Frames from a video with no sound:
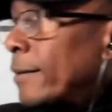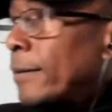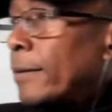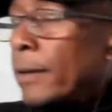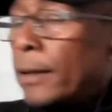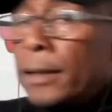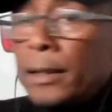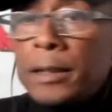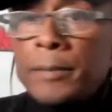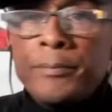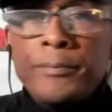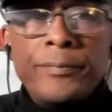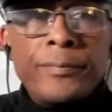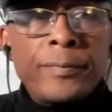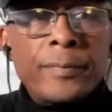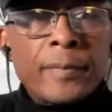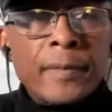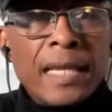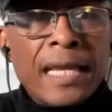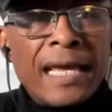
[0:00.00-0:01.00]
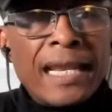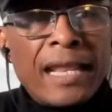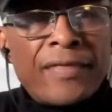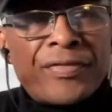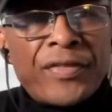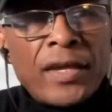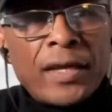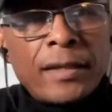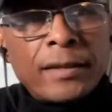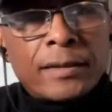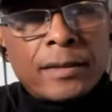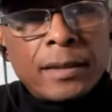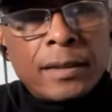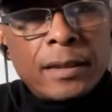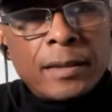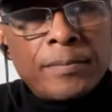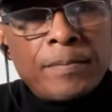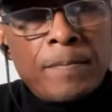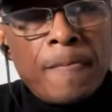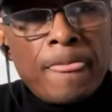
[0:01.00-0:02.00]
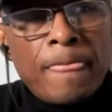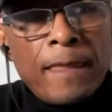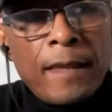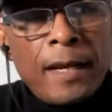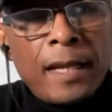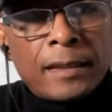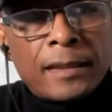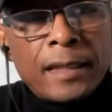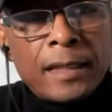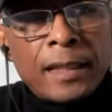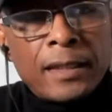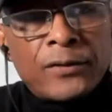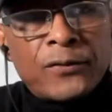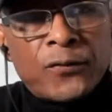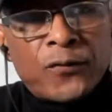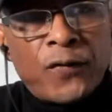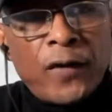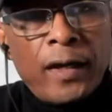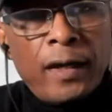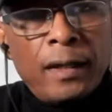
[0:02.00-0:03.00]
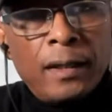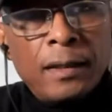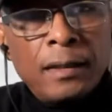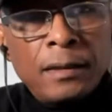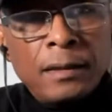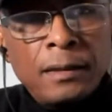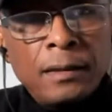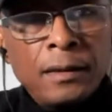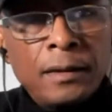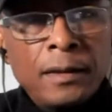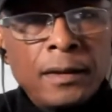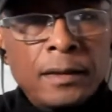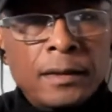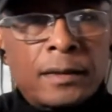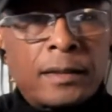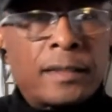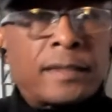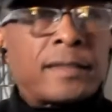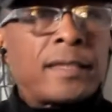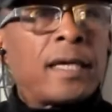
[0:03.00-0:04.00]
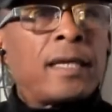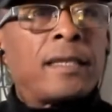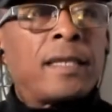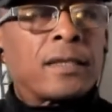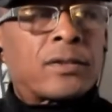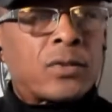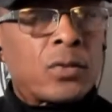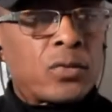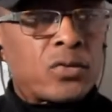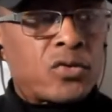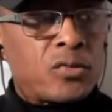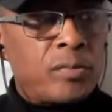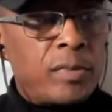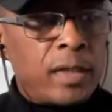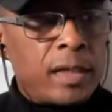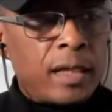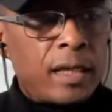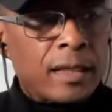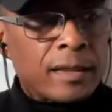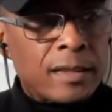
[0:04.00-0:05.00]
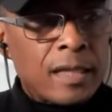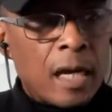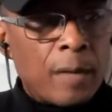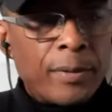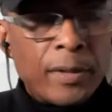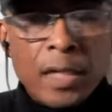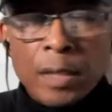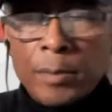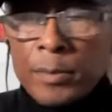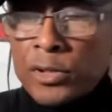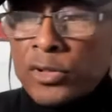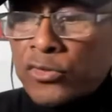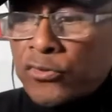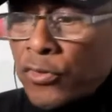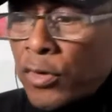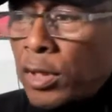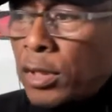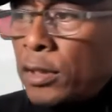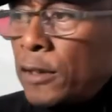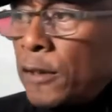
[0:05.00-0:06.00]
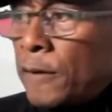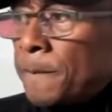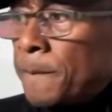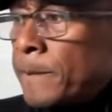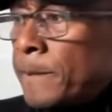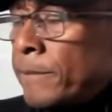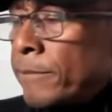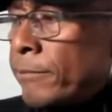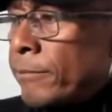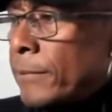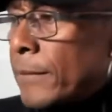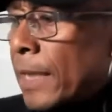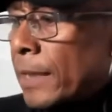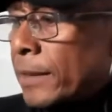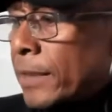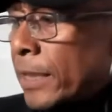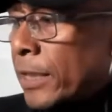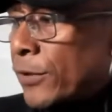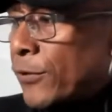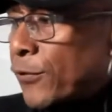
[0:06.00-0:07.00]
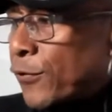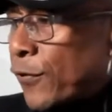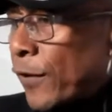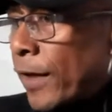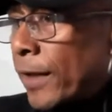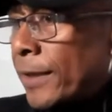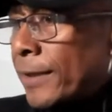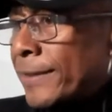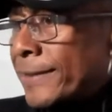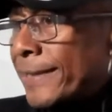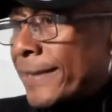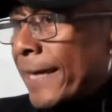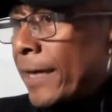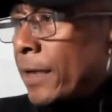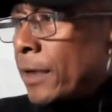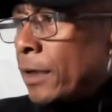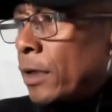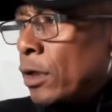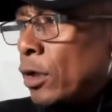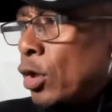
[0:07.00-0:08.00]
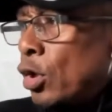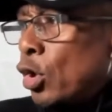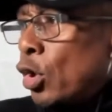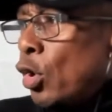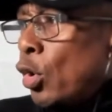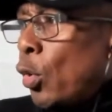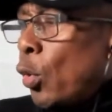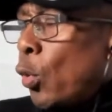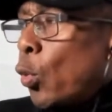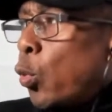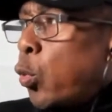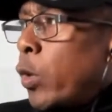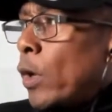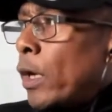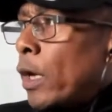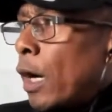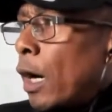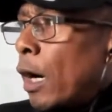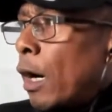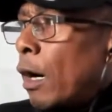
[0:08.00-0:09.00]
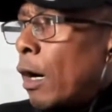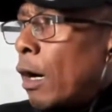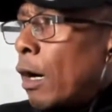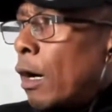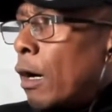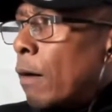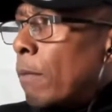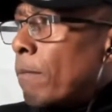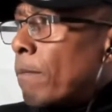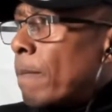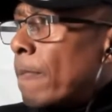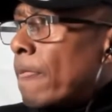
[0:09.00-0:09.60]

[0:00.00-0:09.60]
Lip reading: And I think it's fair to say that social media has now become a drug. I think it's fair to say we are